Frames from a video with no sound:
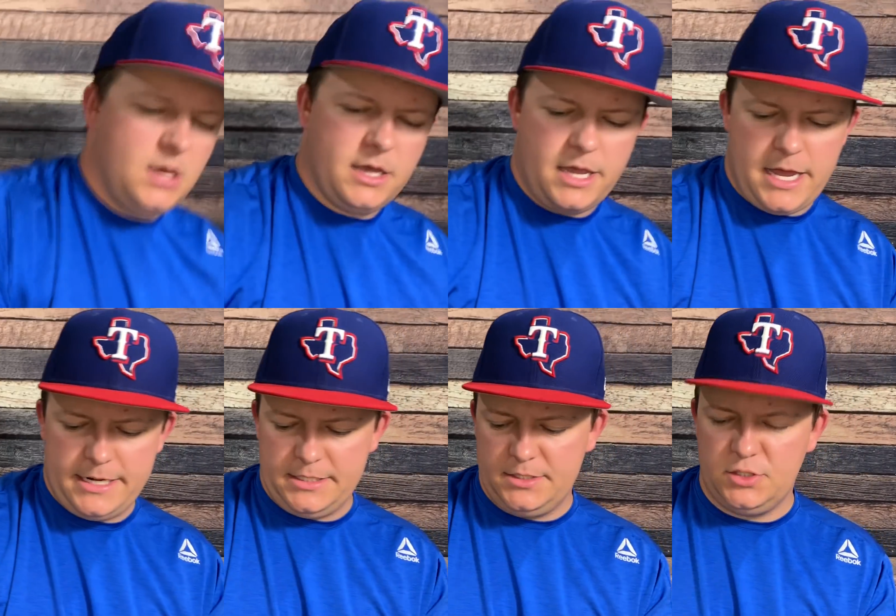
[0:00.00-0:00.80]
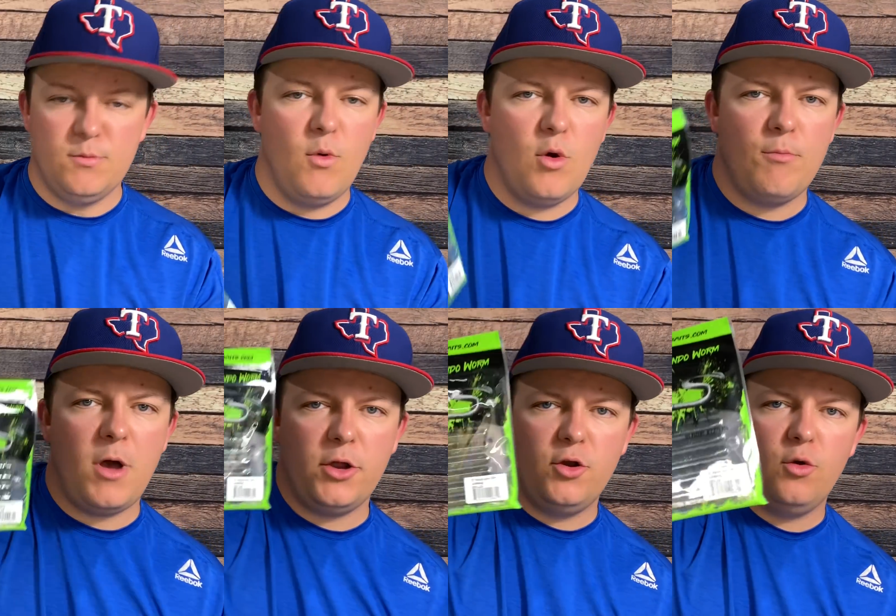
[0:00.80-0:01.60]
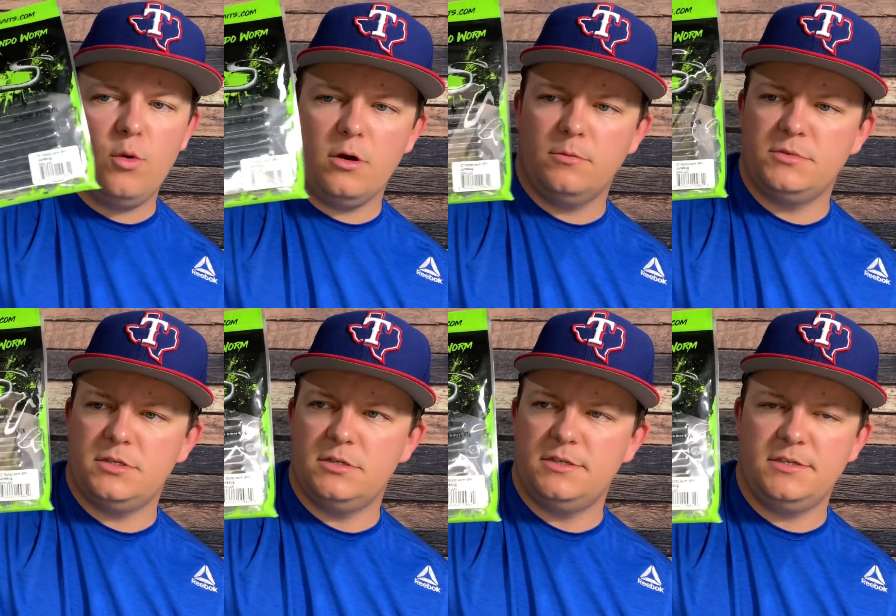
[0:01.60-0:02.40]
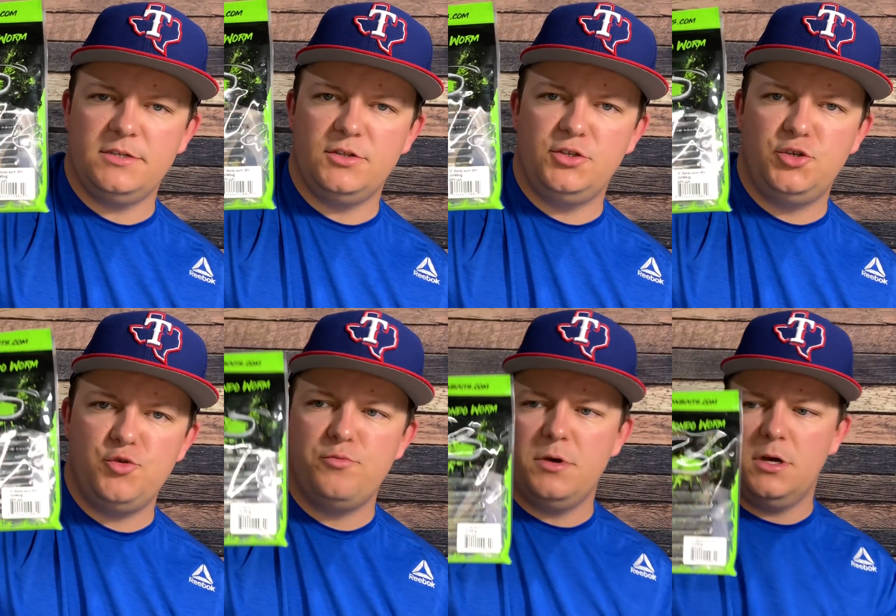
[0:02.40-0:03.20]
I got some more Mondo Worms. This is in the June